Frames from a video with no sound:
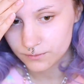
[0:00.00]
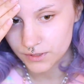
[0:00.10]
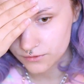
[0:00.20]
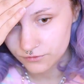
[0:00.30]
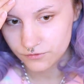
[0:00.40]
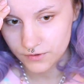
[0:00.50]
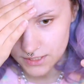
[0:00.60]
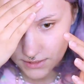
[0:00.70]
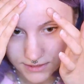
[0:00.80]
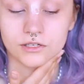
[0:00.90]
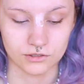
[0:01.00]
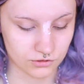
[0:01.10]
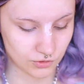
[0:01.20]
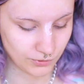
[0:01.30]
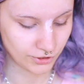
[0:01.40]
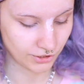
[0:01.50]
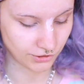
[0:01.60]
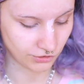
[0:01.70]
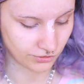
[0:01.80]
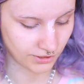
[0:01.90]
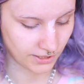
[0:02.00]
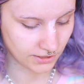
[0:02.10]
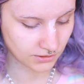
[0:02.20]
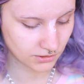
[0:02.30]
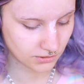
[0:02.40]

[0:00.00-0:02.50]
my face, and also put it on your neck.